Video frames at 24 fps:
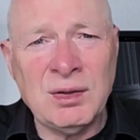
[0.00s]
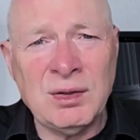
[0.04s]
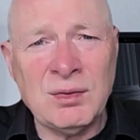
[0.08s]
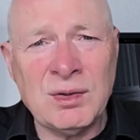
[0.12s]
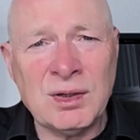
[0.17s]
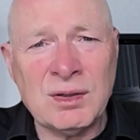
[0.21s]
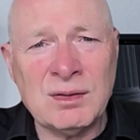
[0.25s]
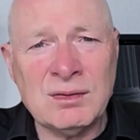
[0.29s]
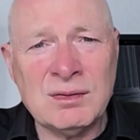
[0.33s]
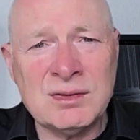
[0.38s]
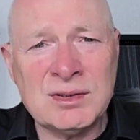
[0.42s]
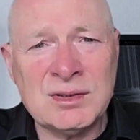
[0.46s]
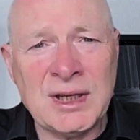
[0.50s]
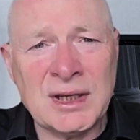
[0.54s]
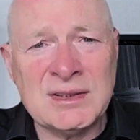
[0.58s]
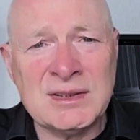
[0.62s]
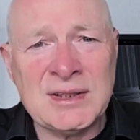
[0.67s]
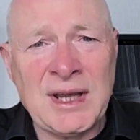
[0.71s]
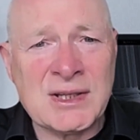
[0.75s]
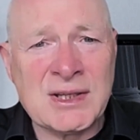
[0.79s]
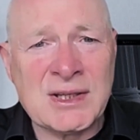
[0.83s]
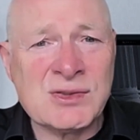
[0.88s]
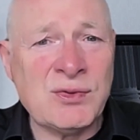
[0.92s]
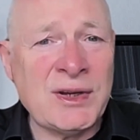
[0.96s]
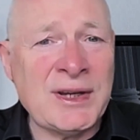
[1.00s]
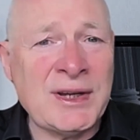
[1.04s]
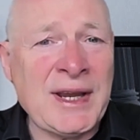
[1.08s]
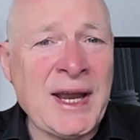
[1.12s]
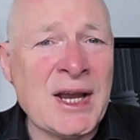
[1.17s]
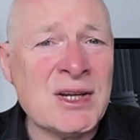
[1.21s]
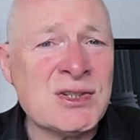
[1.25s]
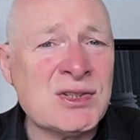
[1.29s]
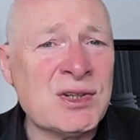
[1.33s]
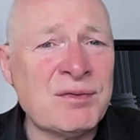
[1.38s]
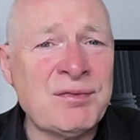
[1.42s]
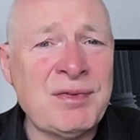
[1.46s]
You can take tax-free
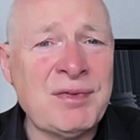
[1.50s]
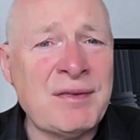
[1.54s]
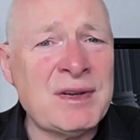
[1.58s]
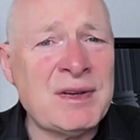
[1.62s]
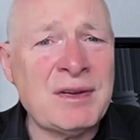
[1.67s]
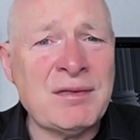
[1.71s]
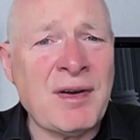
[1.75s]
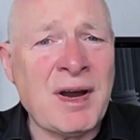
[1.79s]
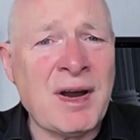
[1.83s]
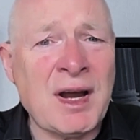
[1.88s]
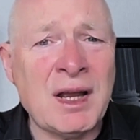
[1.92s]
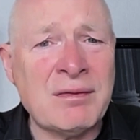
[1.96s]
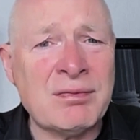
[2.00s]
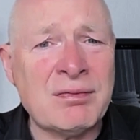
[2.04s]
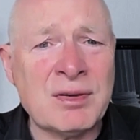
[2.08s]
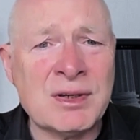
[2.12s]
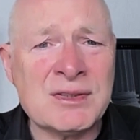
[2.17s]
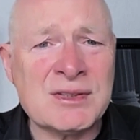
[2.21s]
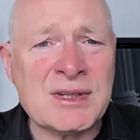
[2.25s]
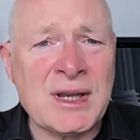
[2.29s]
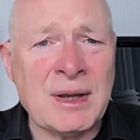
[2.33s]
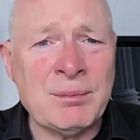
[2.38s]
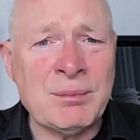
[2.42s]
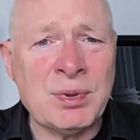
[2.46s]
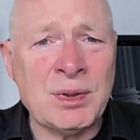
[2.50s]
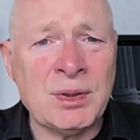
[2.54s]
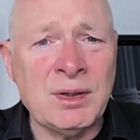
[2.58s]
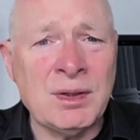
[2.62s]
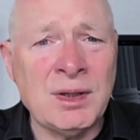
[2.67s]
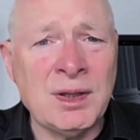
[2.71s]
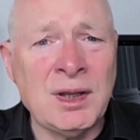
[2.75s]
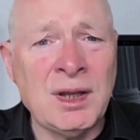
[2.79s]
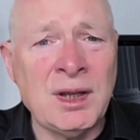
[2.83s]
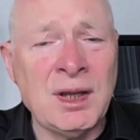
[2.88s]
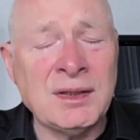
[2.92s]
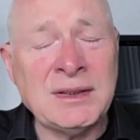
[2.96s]
cash at 55, for
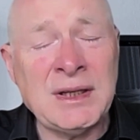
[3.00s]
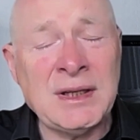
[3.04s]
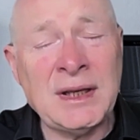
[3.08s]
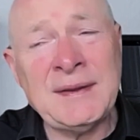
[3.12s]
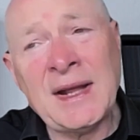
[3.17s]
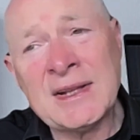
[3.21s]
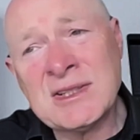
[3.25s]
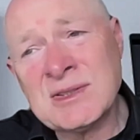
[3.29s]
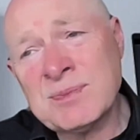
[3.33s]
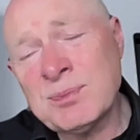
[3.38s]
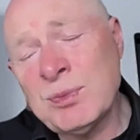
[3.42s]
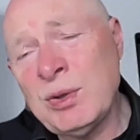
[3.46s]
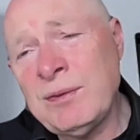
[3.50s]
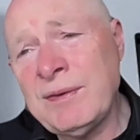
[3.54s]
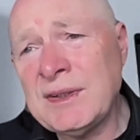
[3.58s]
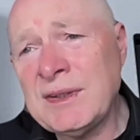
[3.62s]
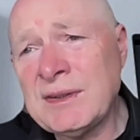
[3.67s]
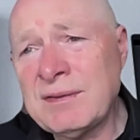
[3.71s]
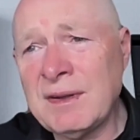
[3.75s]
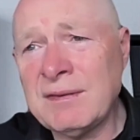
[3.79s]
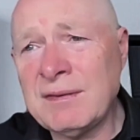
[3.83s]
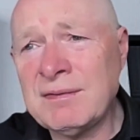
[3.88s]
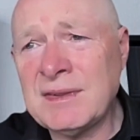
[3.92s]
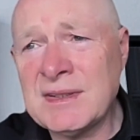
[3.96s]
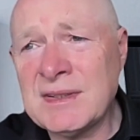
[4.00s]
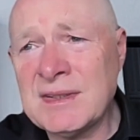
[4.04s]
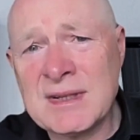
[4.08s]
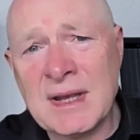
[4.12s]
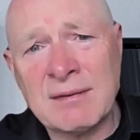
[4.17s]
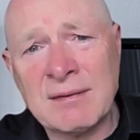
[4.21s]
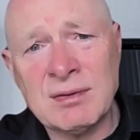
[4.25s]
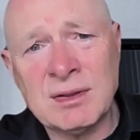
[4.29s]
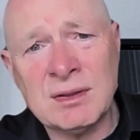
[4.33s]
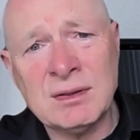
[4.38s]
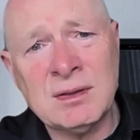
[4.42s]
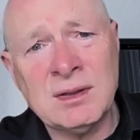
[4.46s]
example. Now that's moving to
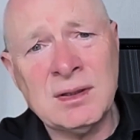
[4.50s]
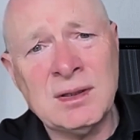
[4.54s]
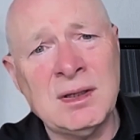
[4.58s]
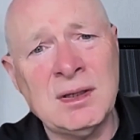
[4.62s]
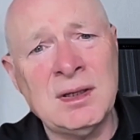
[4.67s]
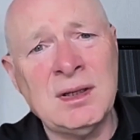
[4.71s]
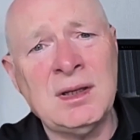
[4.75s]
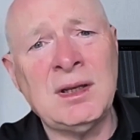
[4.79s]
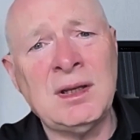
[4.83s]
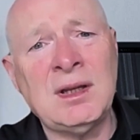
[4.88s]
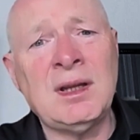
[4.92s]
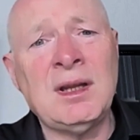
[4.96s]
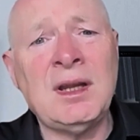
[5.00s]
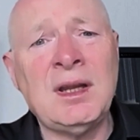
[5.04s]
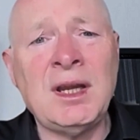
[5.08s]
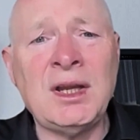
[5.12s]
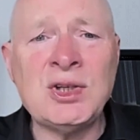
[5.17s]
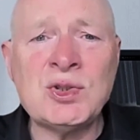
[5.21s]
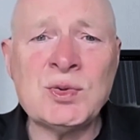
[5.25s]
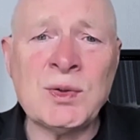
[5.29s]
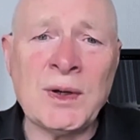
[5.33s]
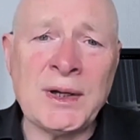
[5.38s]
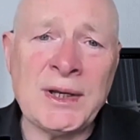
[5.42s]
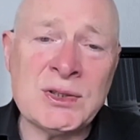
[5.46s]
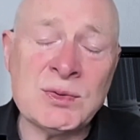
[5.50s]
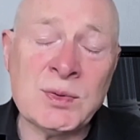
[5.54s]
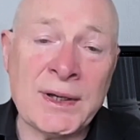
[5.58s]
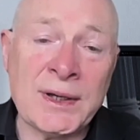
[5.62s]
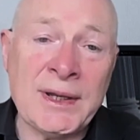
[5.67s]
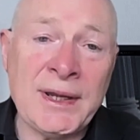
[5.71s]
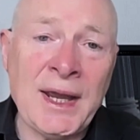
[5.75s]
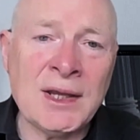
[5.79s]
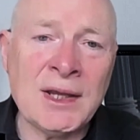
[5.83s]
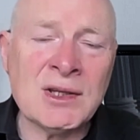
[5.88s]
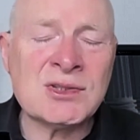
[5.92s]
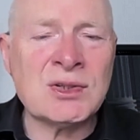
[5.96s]
57 in
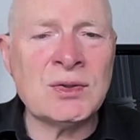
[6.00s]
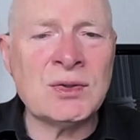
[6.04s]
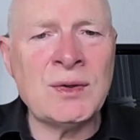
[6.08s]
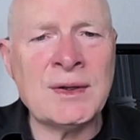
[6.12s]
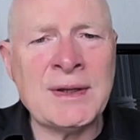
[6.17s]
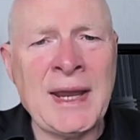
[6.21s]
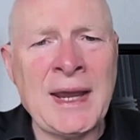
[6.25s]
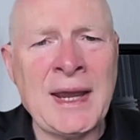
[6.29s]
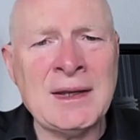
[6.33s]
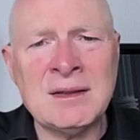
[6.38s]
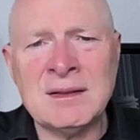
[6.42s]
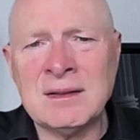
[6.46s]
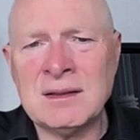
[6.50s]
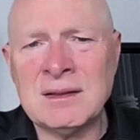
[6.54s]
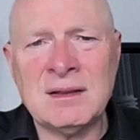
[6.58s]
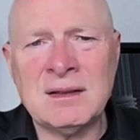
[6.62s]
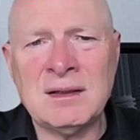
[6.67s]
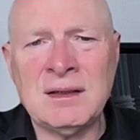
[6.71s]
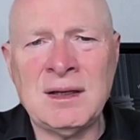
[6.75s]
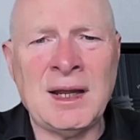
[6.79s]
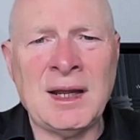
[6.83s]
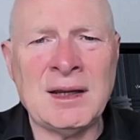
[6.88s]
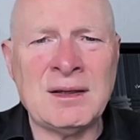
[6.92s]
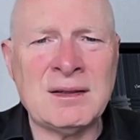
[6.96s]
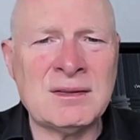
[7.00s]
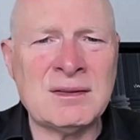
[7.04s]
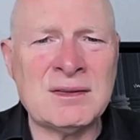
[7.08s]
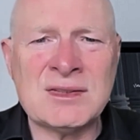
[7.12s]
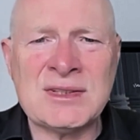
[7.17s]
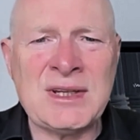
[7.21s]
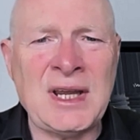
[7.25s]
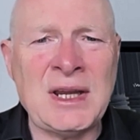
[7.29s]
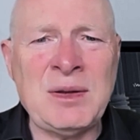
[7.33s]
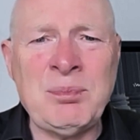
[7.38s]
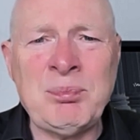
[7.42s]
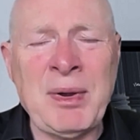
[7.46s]
2028. So again, like
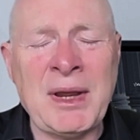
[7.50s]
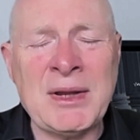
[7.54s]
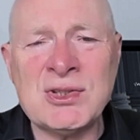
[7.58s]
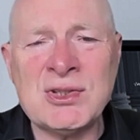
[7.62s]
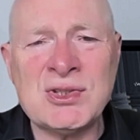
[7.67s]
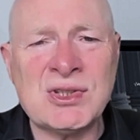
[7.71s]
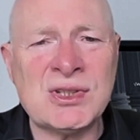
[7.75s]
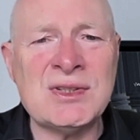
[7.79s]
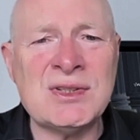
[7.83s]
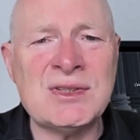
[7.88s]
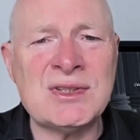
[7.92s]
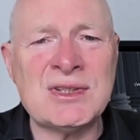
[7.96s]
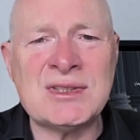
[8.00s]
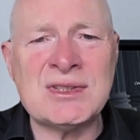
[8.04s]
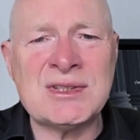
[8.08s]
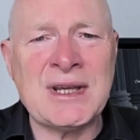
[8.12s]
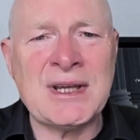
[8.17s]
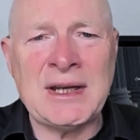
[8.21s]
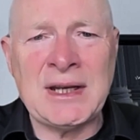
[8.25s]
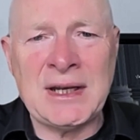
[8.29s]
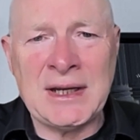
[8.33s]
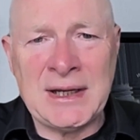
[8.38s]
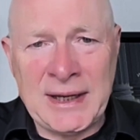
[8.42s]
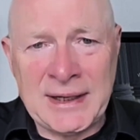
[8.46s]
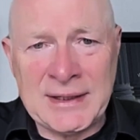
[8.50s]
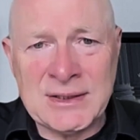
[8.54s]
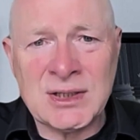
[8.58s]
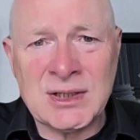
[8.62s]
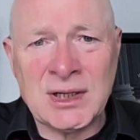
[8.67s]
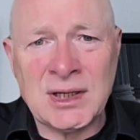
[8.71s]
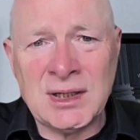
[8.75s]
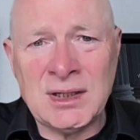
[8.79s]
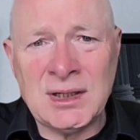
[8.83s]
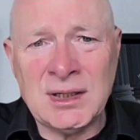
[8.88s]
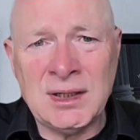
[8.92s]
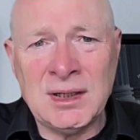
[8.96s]
state pensions, is getting
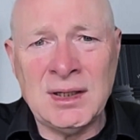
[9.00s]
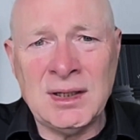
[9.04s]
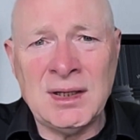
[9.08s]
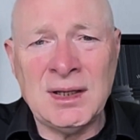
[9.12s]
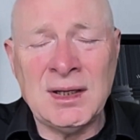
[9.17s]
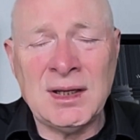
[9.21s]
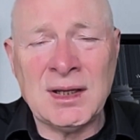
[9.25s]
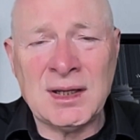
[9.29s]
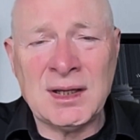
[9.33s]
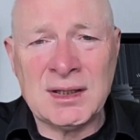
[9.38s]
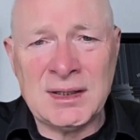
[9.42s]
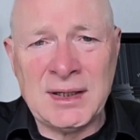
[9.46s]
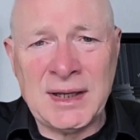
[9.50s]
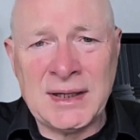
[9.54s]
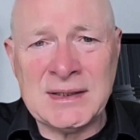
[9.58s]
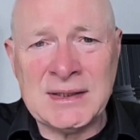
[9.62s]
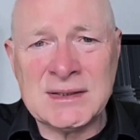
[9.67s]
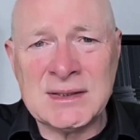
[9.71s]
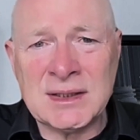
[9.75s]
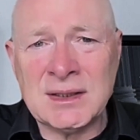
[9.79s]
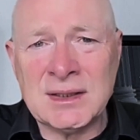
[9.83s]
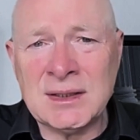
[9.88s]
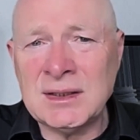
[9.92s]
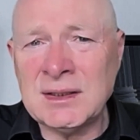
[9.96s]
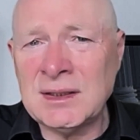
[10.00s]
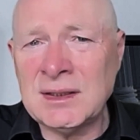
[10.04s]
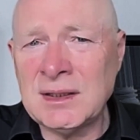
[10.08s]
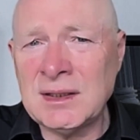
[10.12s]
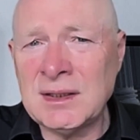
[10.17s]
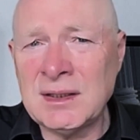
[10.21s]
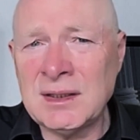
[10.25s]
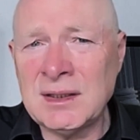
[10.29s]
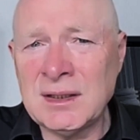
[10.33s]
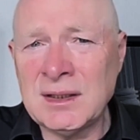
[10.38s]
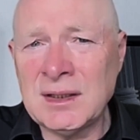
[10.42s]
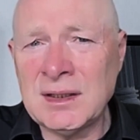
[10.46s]
later and later
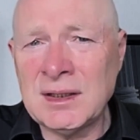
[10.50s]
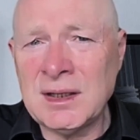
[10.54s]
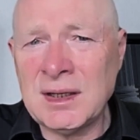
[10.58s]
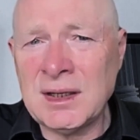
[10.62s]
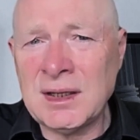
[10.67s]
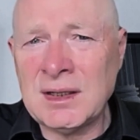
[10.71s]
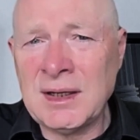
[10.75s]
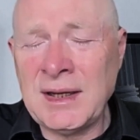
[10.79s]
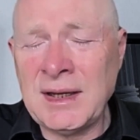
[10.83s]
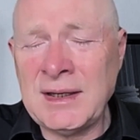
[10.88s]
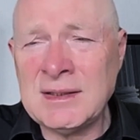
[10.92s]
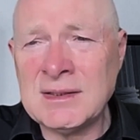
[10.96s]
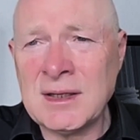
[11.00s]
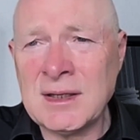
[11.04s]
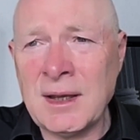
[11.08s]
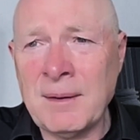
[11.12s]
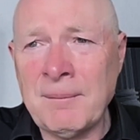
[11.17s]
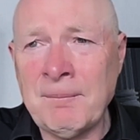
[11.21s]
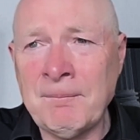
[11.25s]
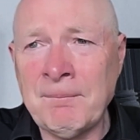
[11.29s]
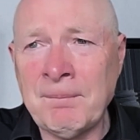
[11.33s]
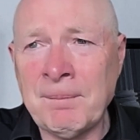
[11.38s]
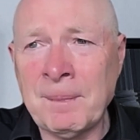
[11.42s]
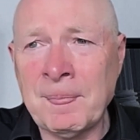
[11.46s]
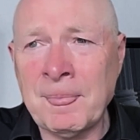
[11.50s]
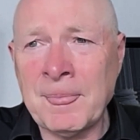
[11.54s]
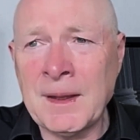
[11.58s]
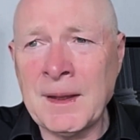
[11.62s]
and later.